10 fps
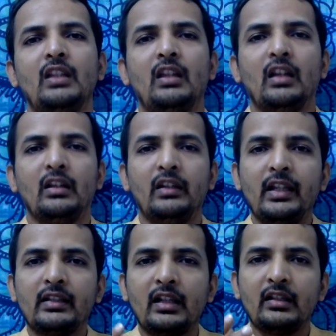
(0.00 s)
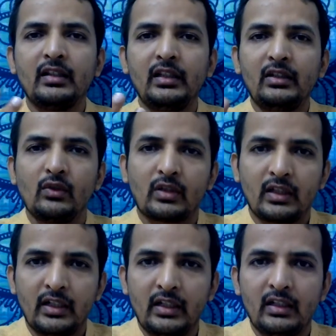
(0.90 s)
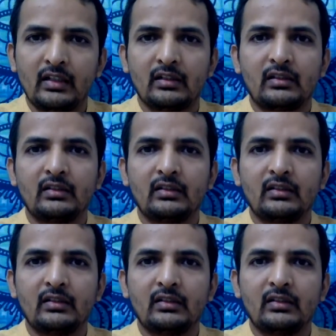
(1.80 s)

Unless and until you surrender